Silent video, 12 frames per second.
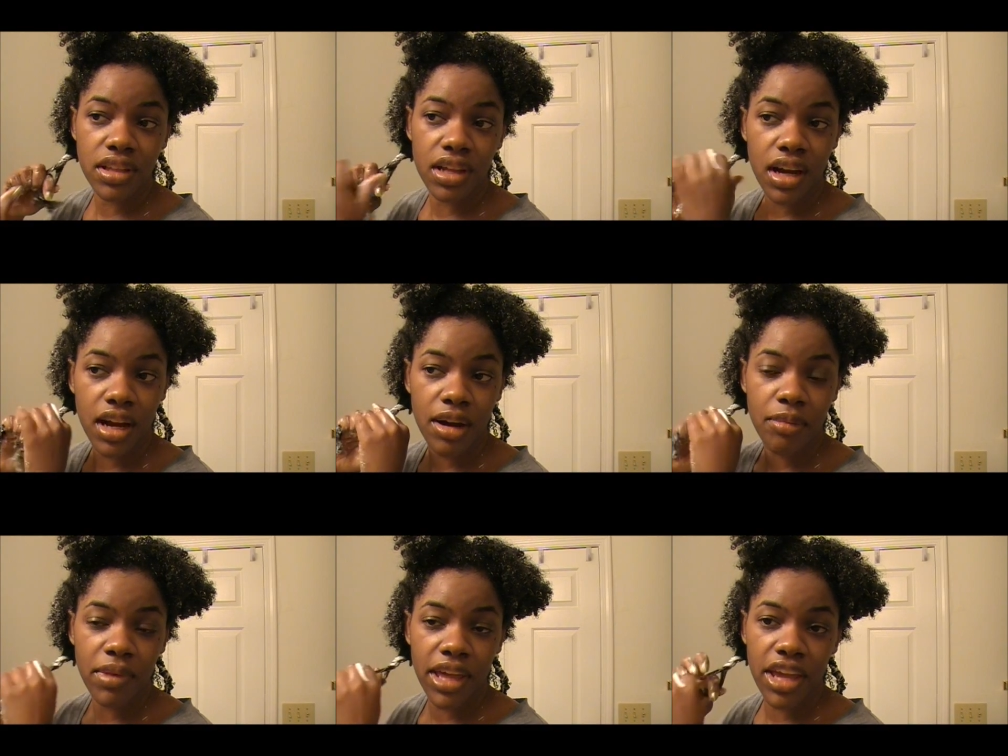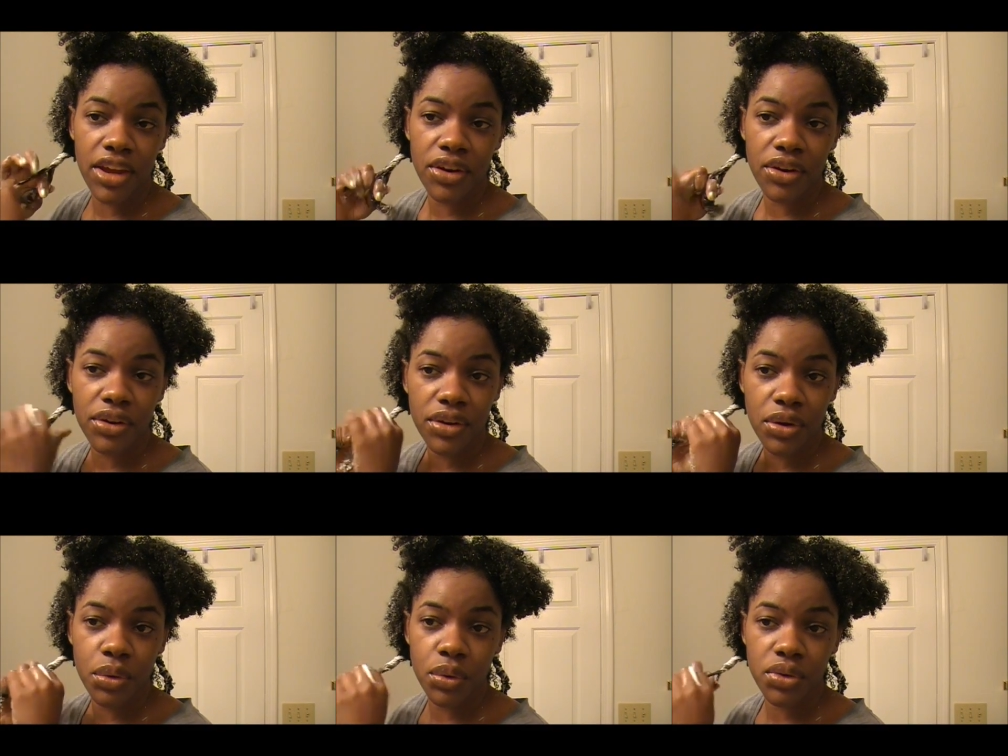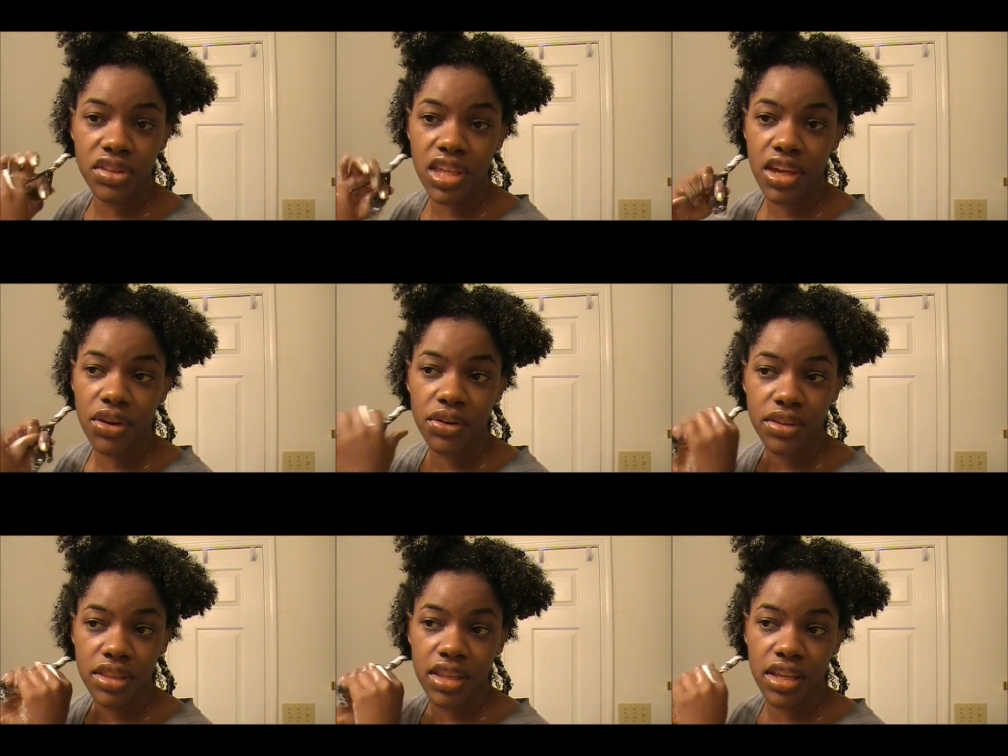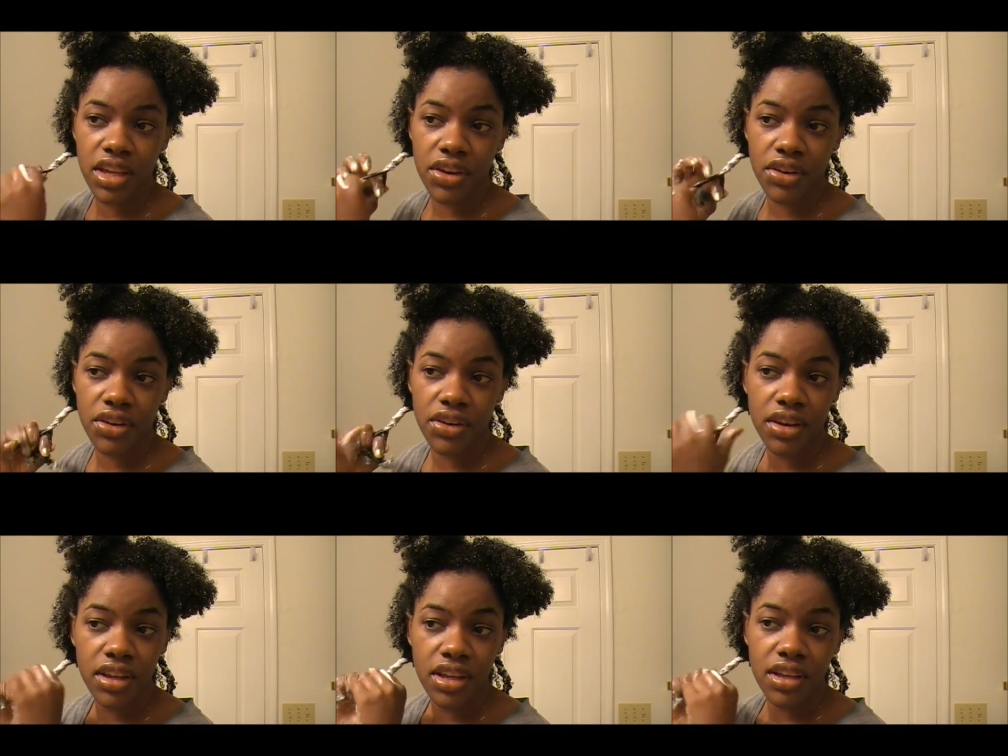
um, hair, coarse hair, thick hair,